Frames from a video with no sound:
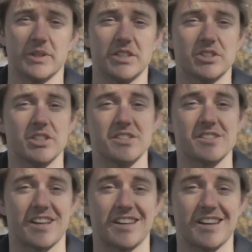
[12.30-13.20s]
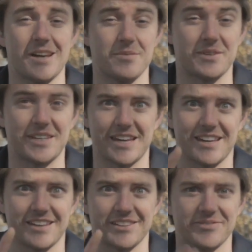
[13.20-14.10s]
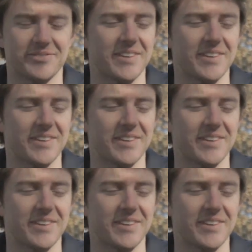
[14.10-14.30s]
relations, and I'm gay.